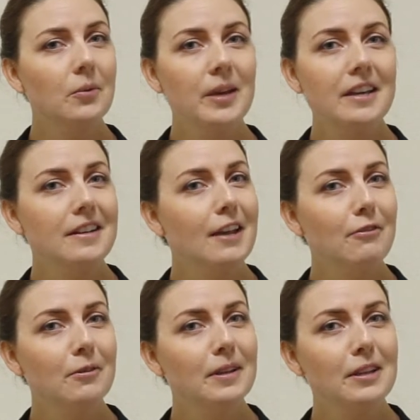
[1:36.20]
we had
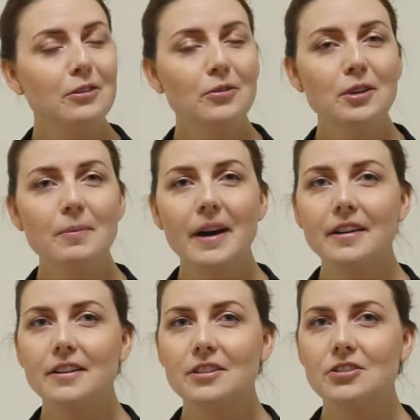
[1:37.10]
never really thought
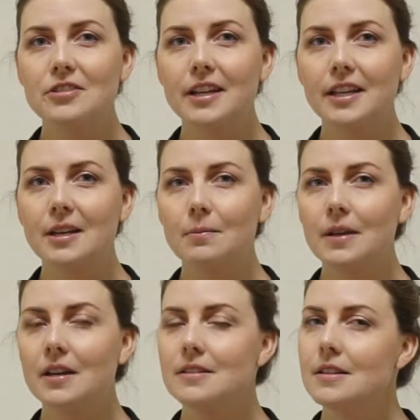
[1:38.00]
about in Australia
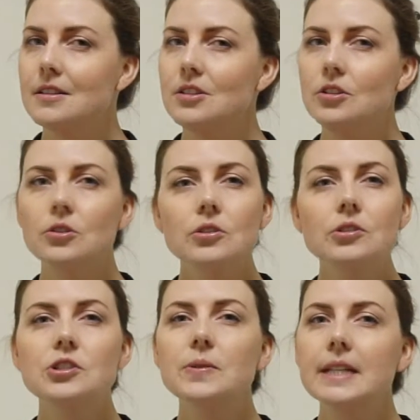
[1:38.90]
because it's
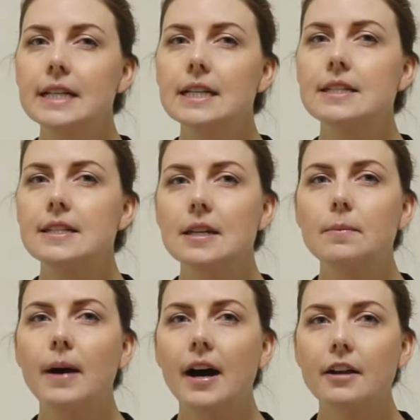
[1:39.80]
usually
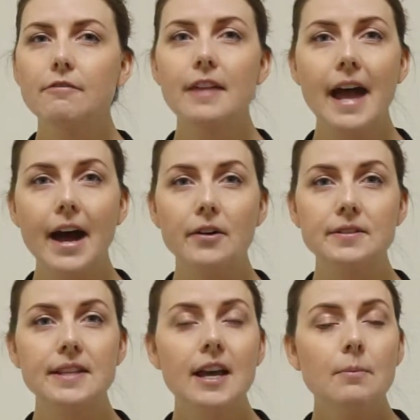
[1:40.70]
considered part of the
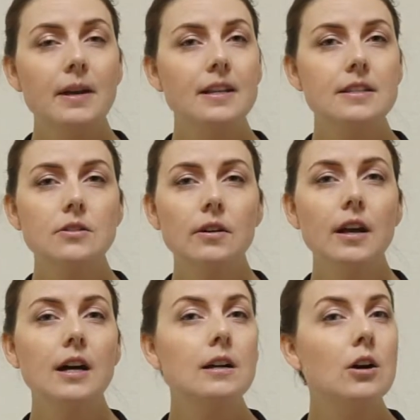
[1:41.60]
house, but it's not
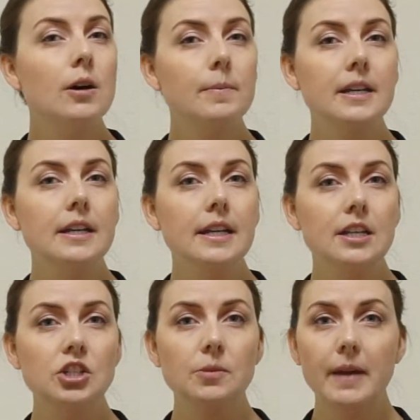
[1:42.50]
uncommon
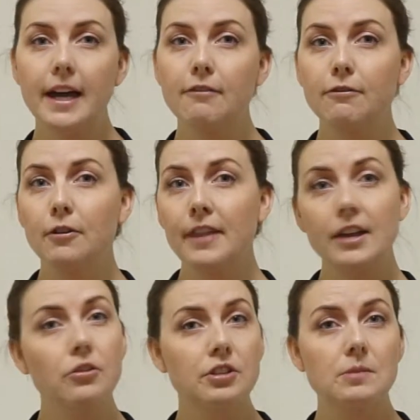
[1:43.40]
in Japan for
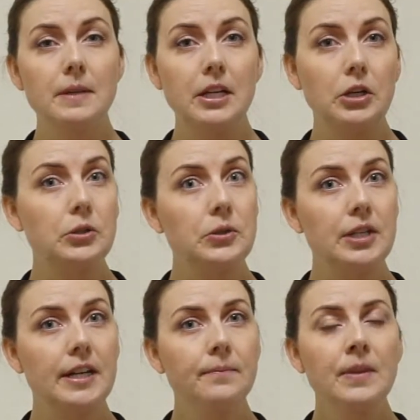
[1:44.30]
that not to be
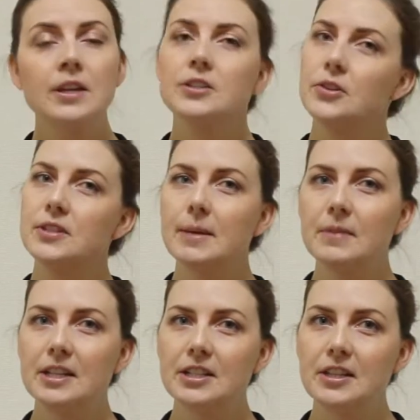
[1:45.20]
included. So
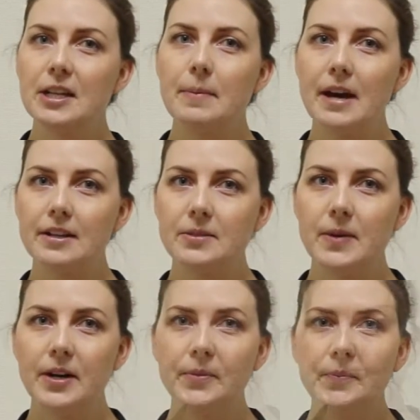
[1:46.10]
something to think about as well.